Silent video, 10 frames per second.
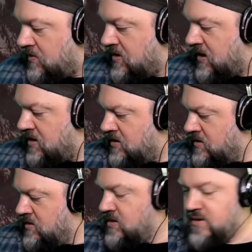Okay,
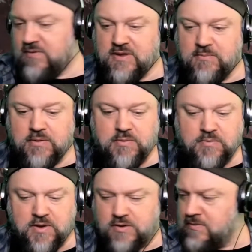that might be
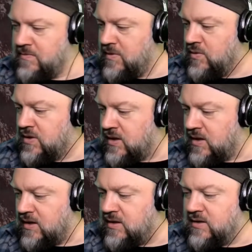better.
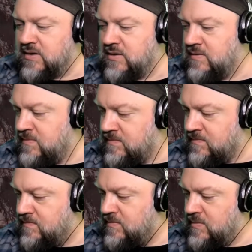Okay,
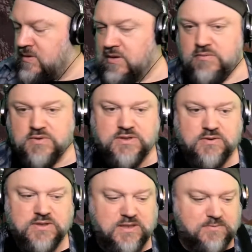I'll turn
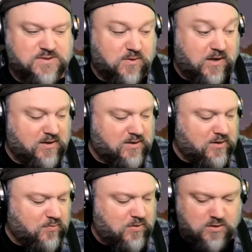this up so I can
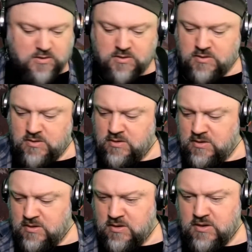hear me.
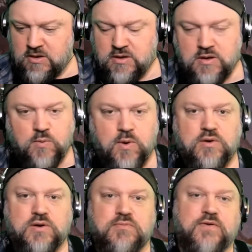
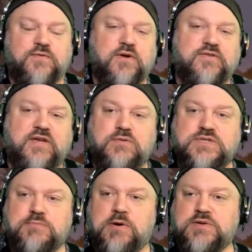Welcome, my friends. I was
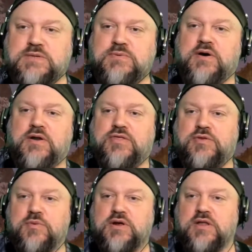supposed to be on at
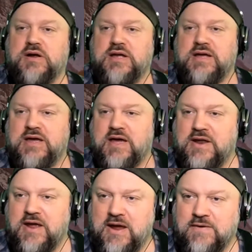3 o'clock, had
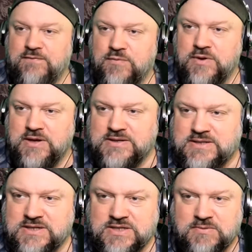every
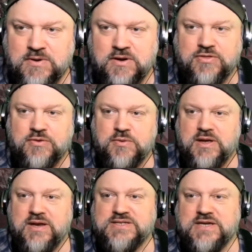intention to be on at 3,
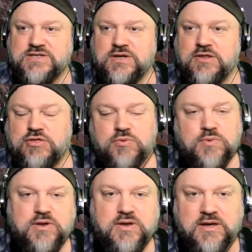and it's actually
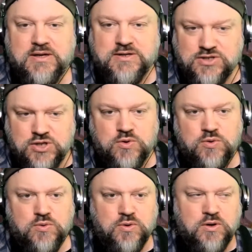3,
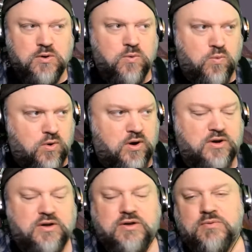2,
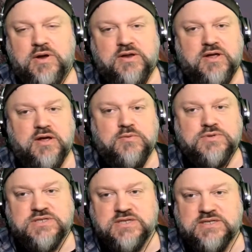1 right now,
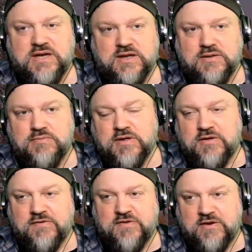which is exciting
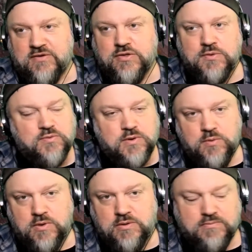because it's actually 3:21.